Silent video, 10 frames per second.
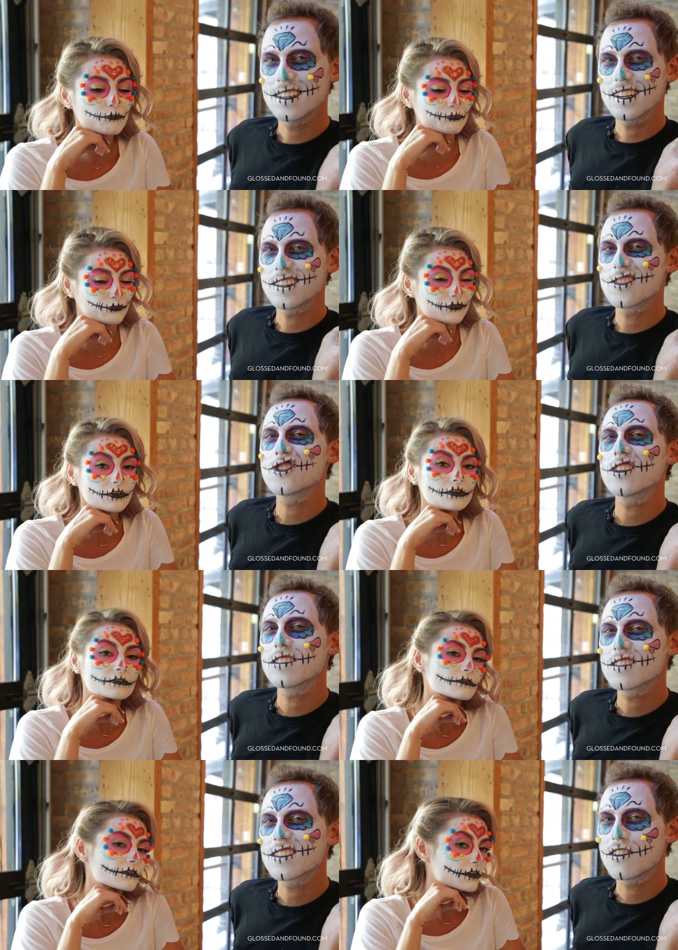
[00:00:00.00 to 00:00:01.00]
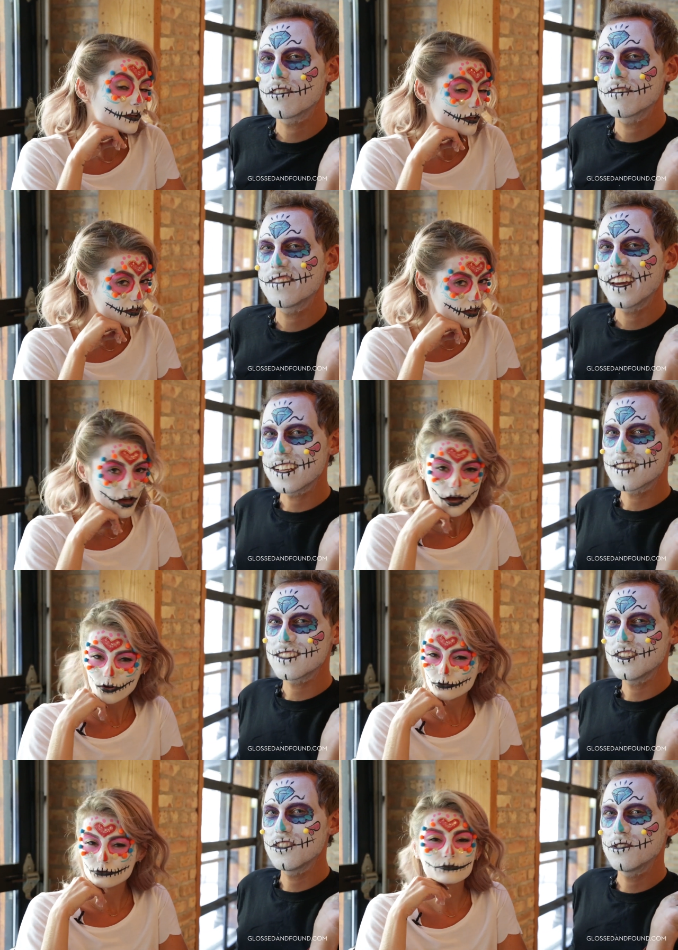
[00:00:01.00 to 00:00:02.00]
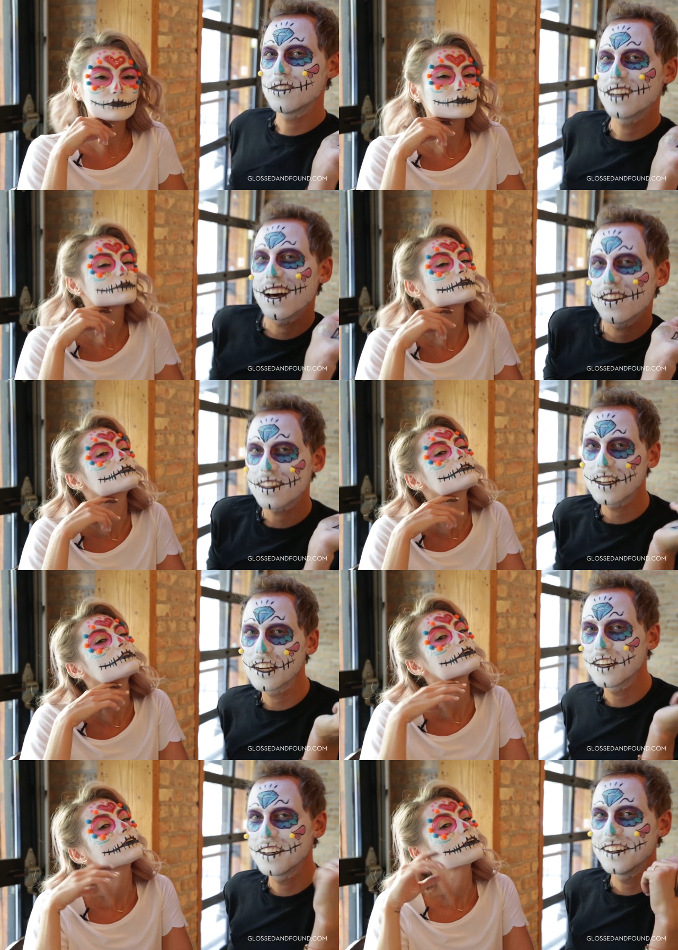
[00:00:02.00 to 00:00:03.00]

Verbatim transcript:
Speaker 1: serious sugar skull face to you out there.